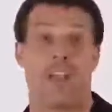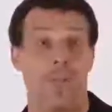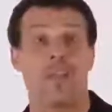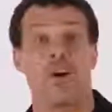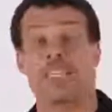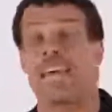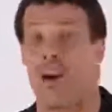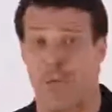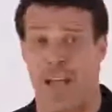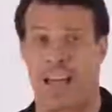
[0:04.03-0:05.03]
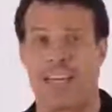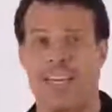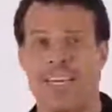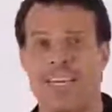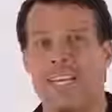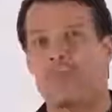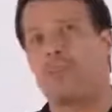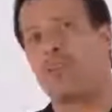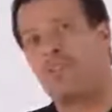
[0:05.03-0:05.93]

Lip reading: It may look that way, but